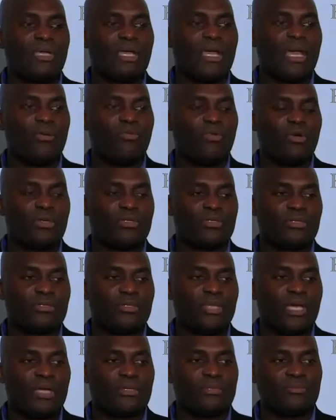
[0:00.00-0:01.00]
guy works,
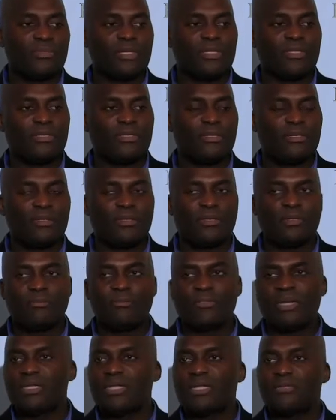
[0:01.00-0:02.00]
the housemaid?
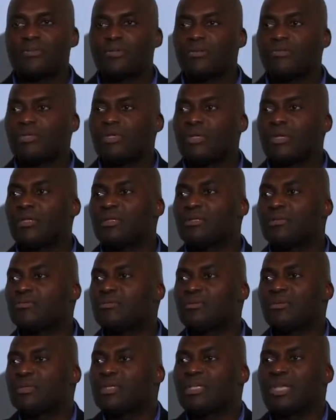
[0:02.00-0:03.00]
My dad told me that
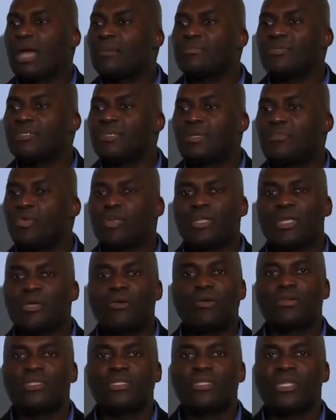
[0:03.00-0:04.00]
he comes in the morning,
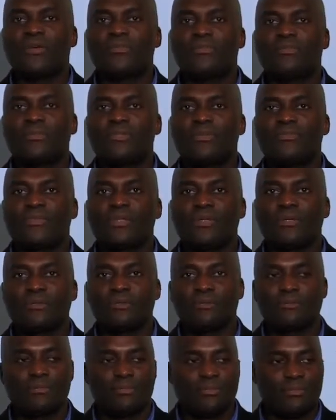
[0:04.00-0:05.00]
goes in the evening.
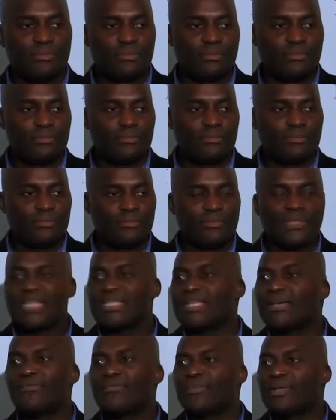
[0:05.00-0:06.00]

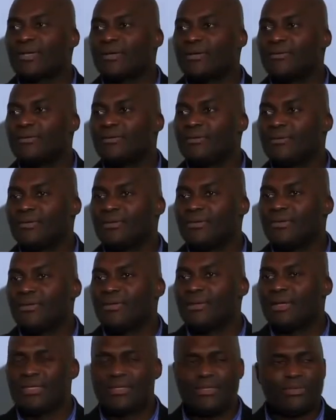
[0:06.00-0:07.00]
That's Africa.
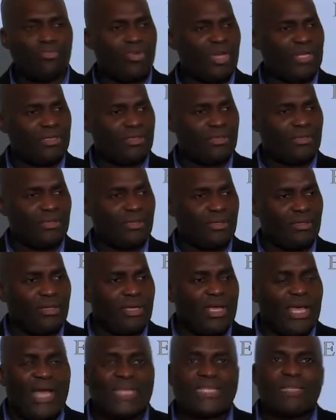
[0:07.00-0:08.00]
I said, what?
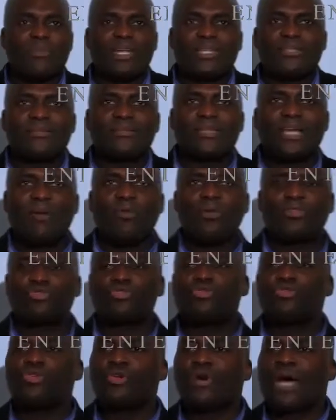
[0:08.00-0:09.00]
I said, but I want
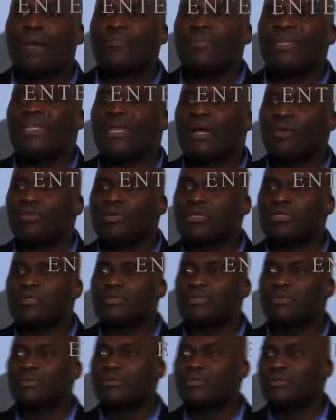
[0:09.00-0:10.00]
to know how many hours.
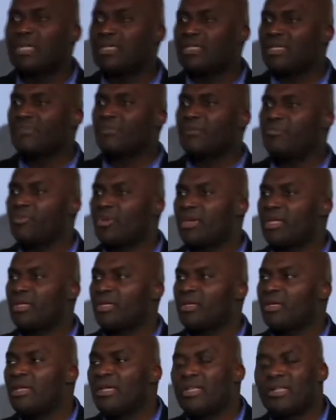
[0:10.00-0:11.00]
Does he have a break?
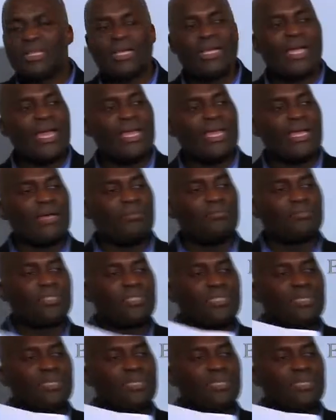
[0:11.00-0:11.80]
The guy comes